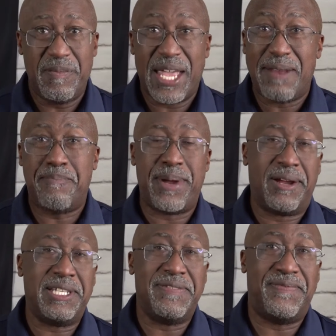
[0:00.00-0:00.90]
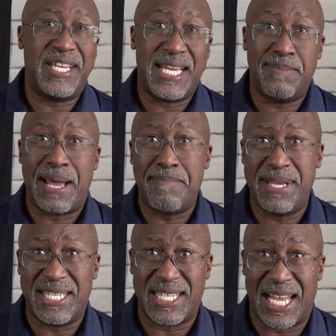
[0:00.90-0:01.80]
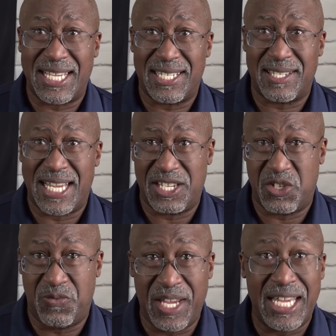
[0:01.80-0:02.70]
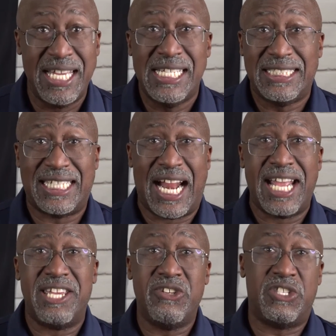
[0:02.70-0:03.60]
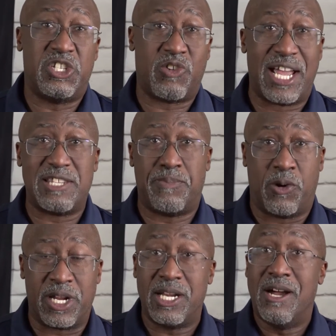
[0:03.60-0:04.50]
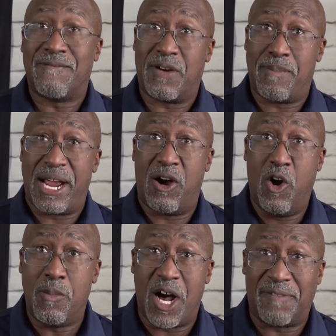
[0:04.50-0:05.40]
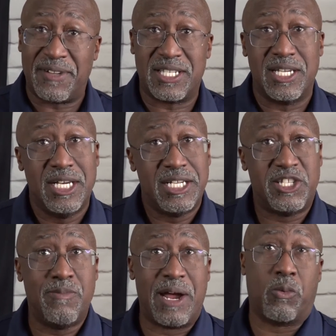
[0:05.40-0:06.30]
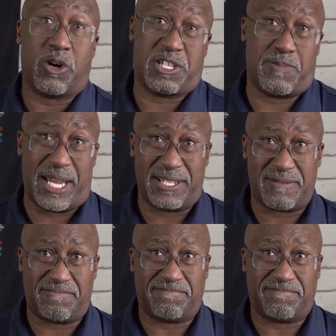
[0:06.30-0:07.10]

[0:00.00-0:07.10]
It barely fit in my mid-size SUV that I use to transport it from my home office to my workspace.